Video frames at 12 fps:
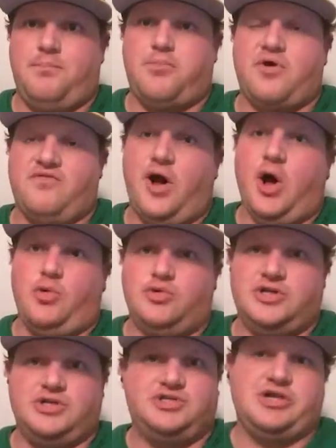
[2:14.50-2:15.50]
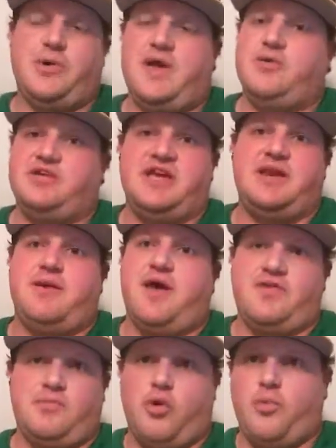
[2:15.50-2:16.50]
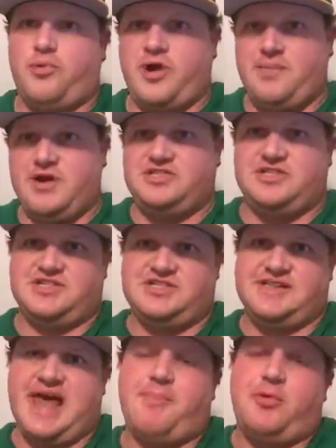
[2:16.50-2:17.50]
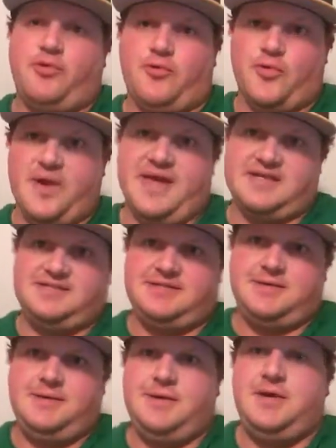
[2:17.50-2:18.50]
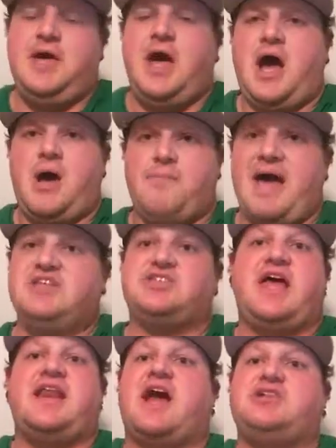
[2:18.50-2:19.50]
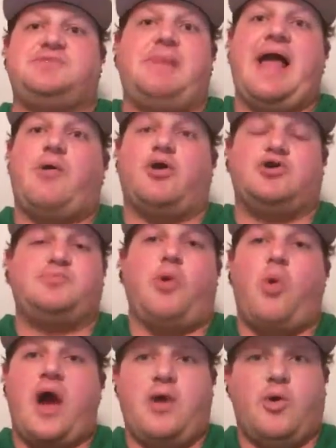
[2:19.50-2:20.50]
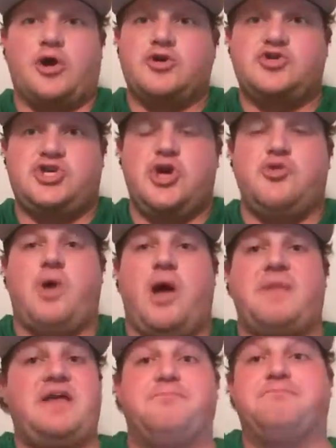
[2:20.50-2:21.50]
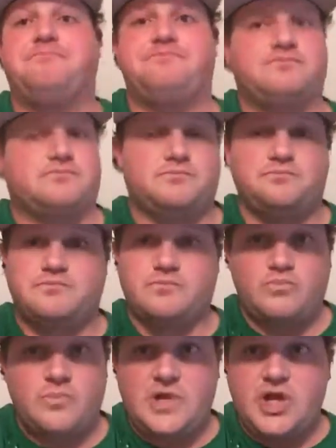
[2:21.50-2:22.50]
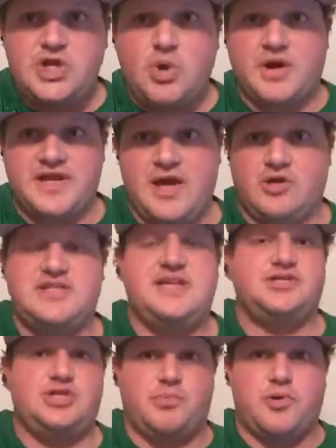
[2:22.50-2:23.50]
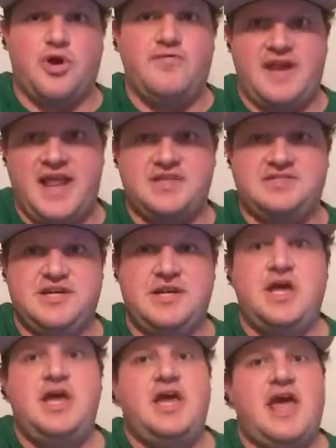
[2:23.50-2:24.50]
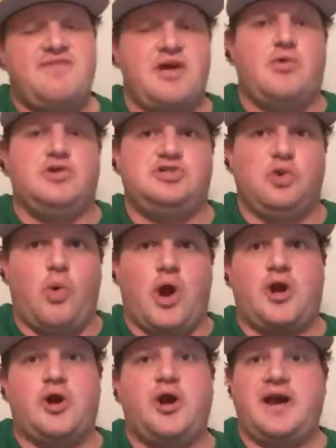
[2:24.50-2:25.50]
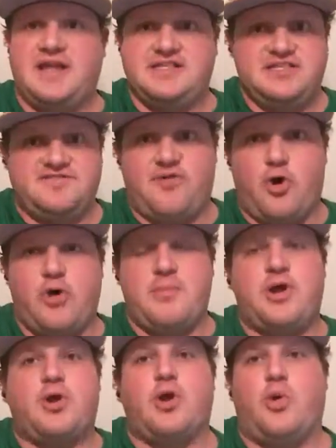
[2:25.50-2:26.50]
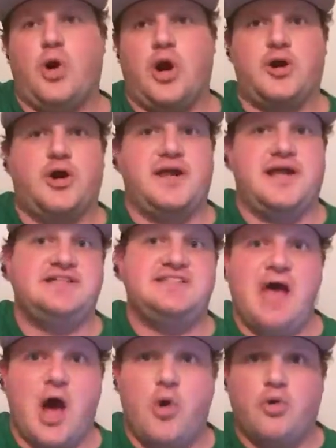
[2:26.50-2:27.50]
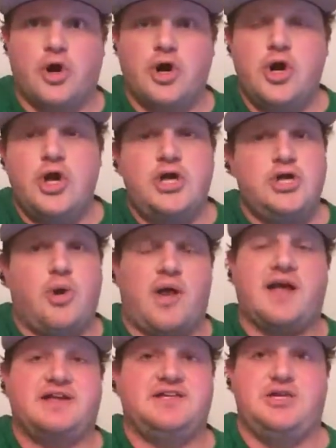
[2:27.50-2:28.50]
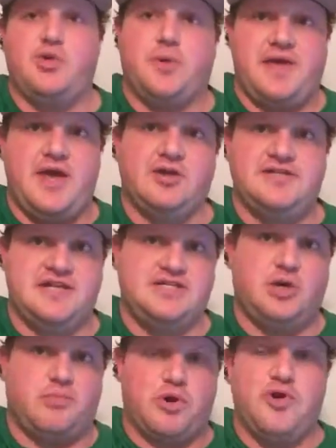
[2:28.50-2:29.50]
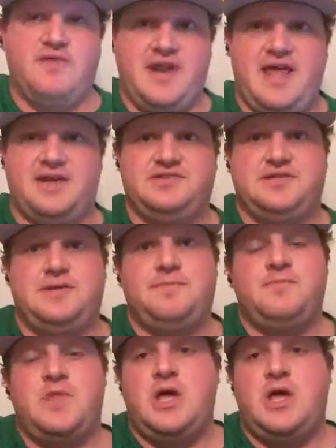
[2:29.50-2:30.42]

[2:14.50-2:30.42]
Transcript: provoked. So he would get nothing more pretty much than a slap on the wrist. Basically, and not just black workers, but white workers too. I mean, you were guilty until proven innocent. If it was the worker against the foreman or a worker against the owner, like I said, you were guilty until proven innocent.